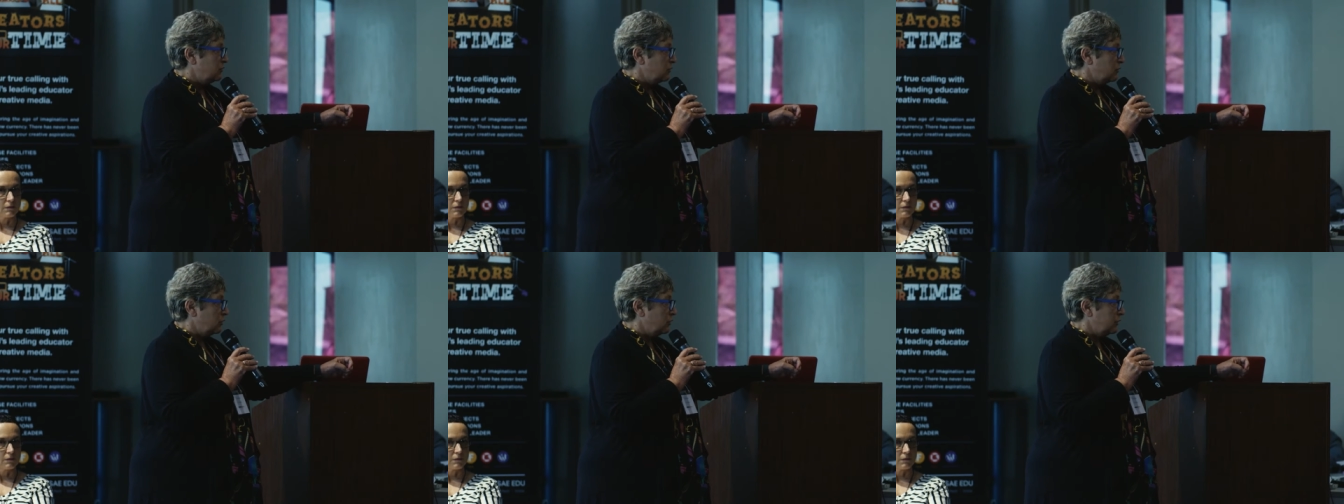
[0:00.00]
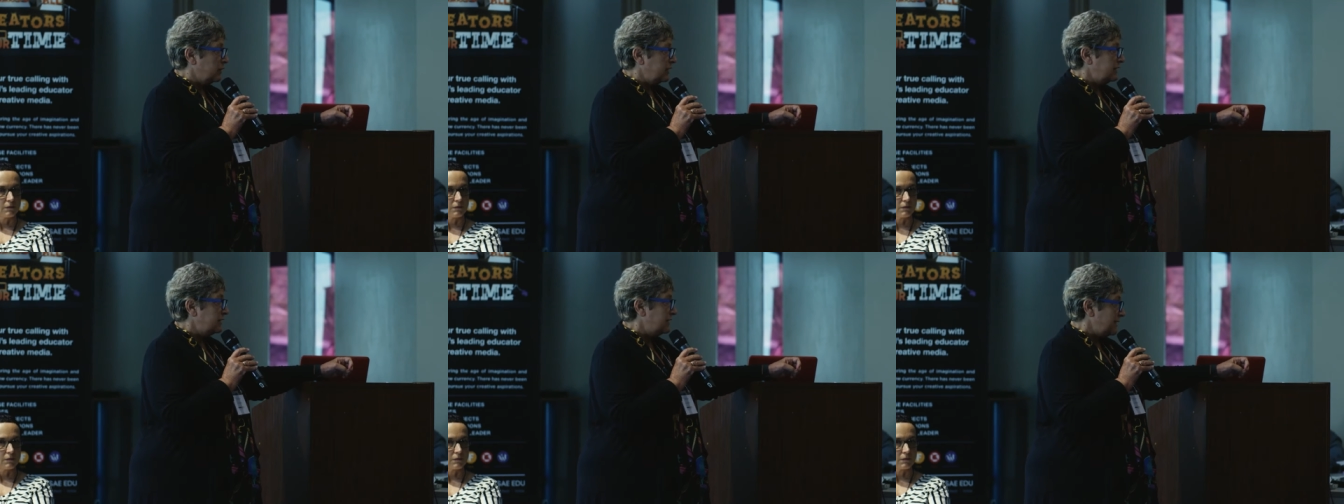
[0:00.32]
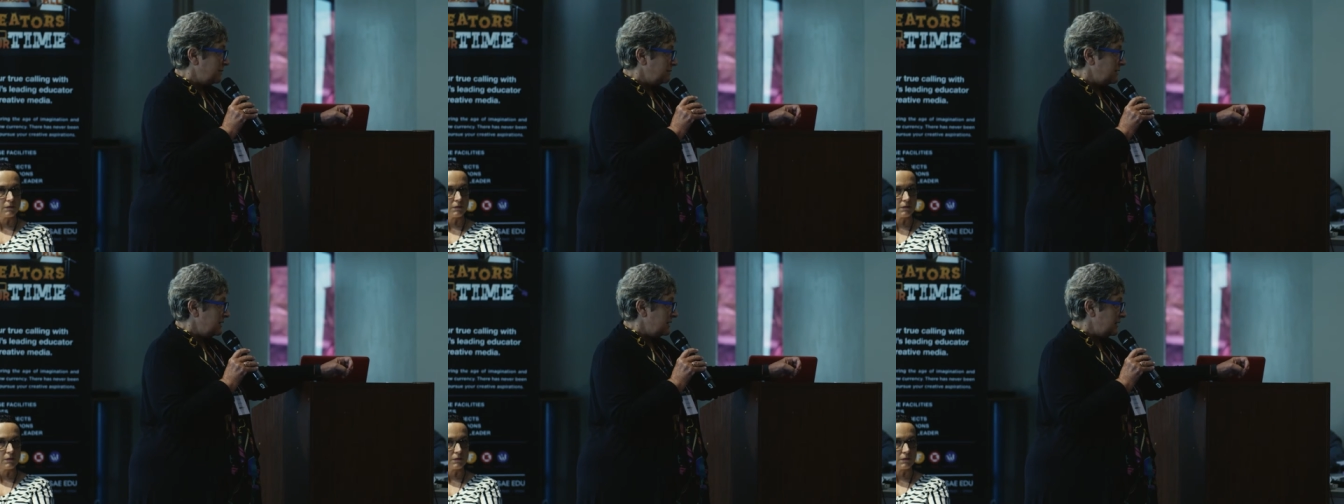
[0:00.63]
Troy
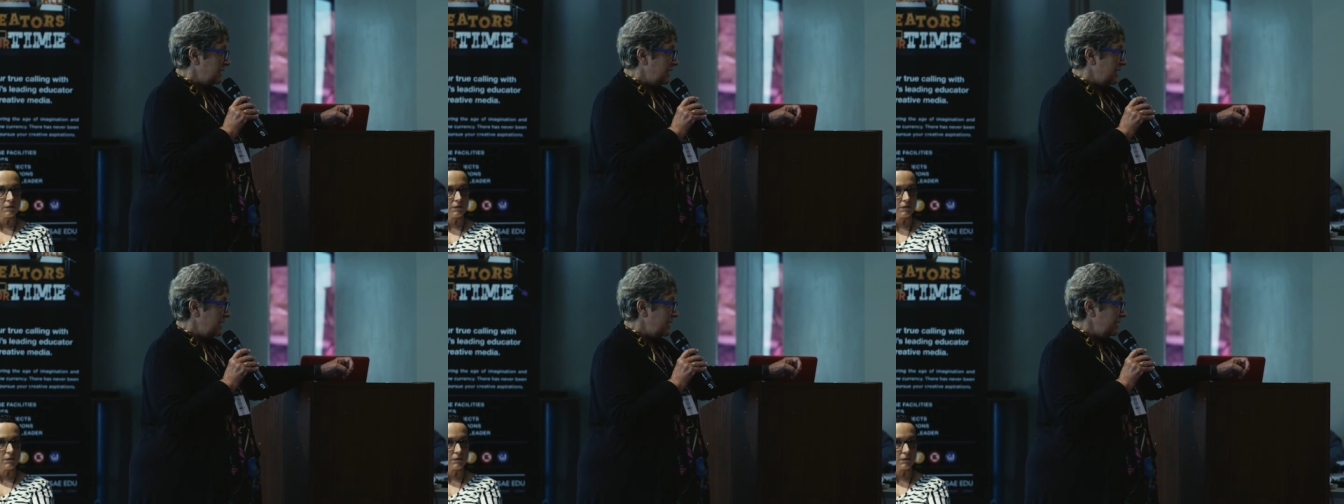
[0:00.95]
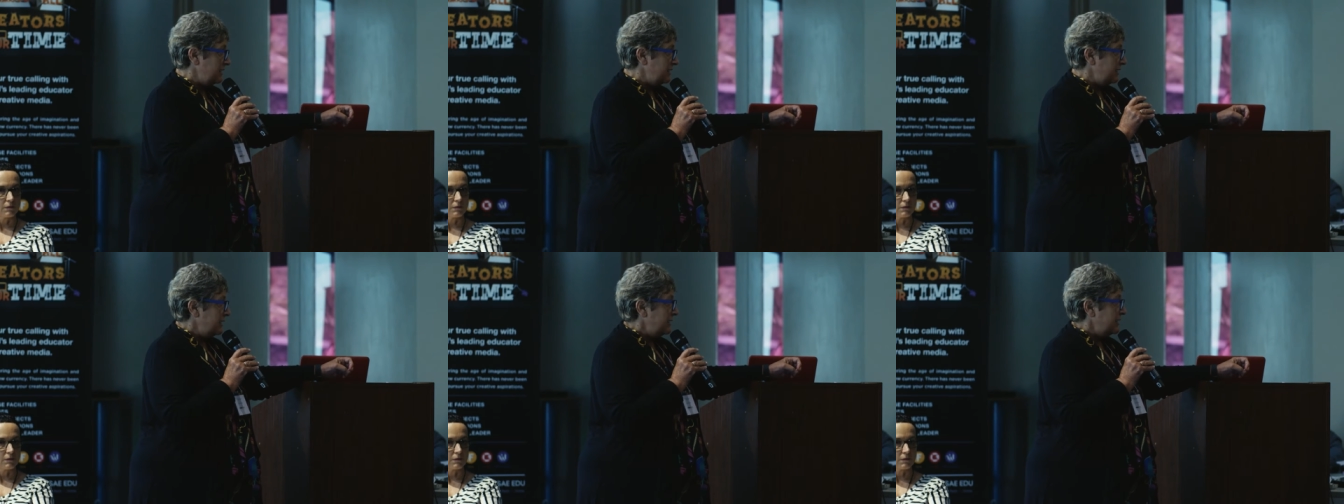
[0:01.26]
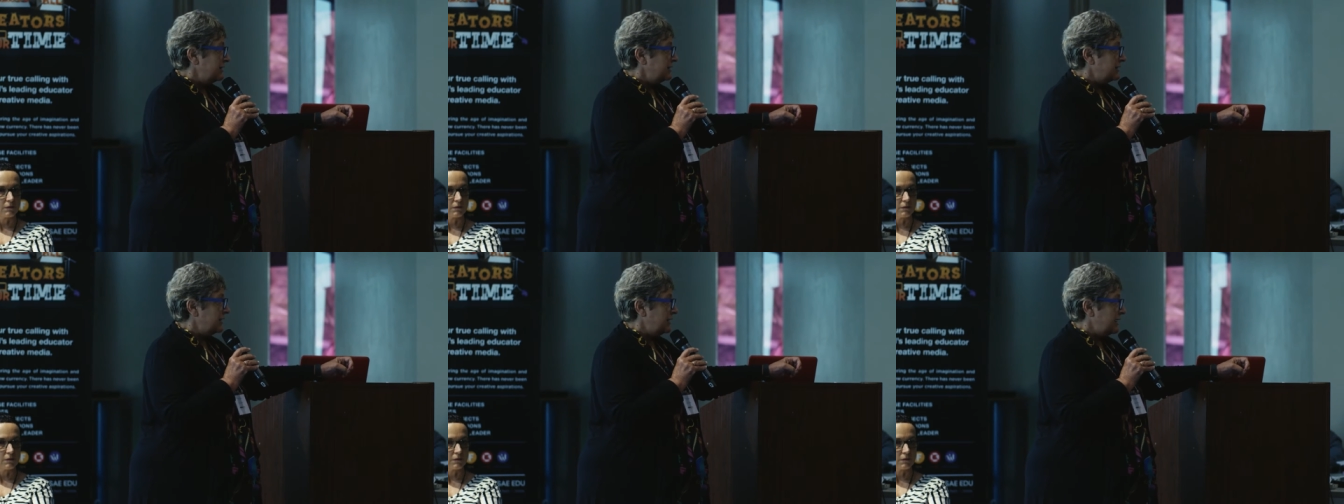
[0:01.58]
stepped aside
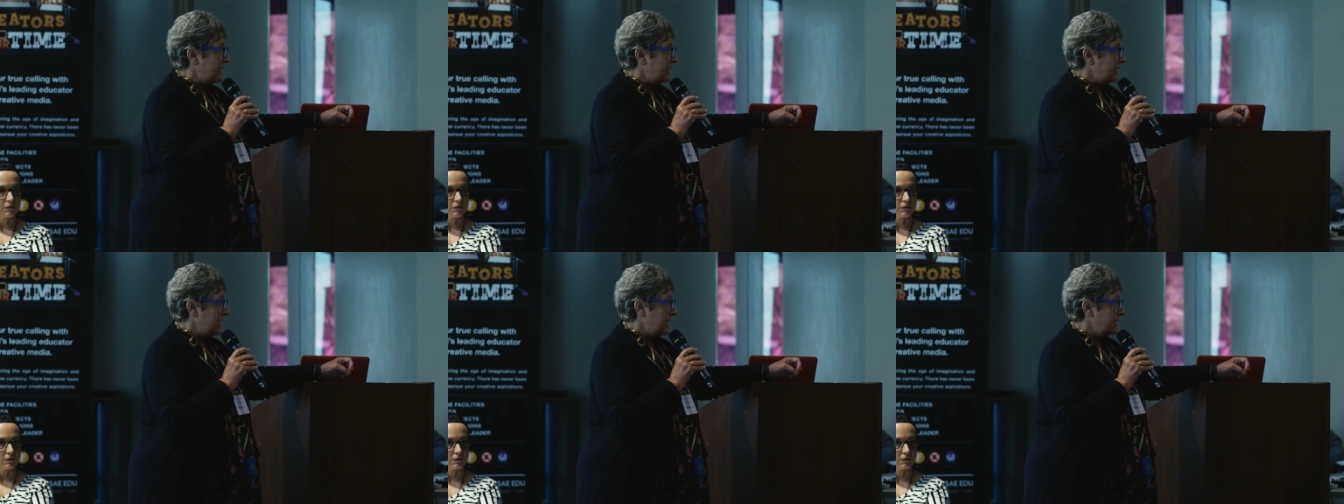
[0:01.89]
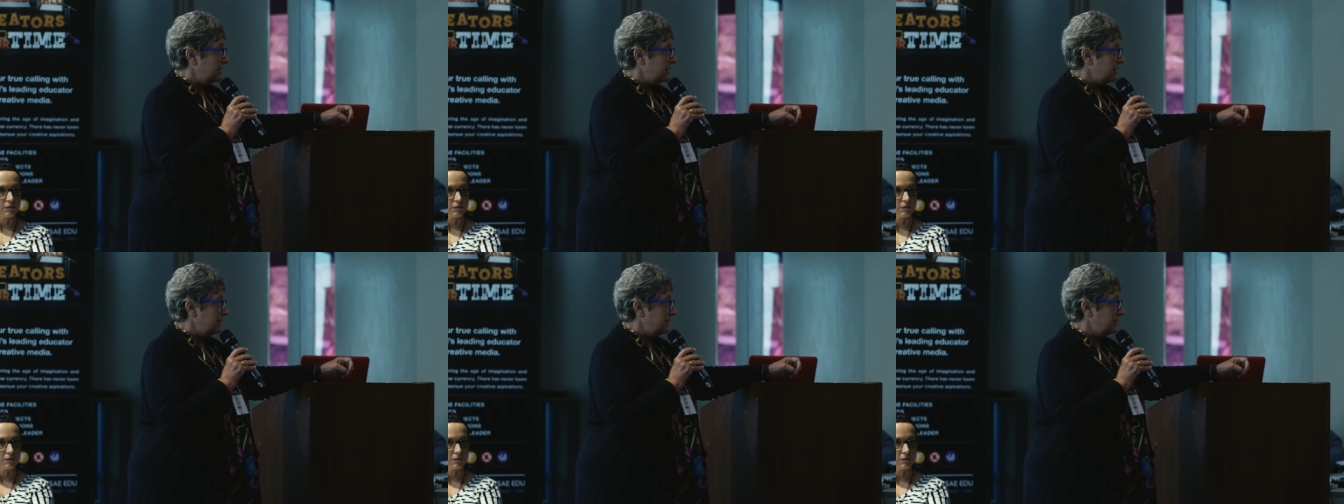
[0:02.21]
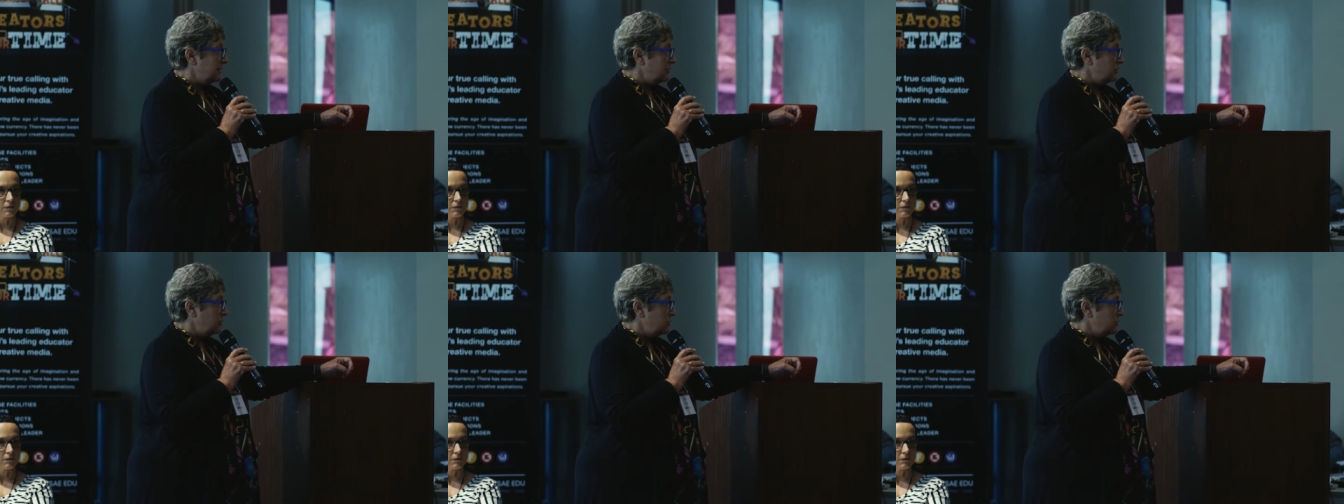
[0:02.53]
to let us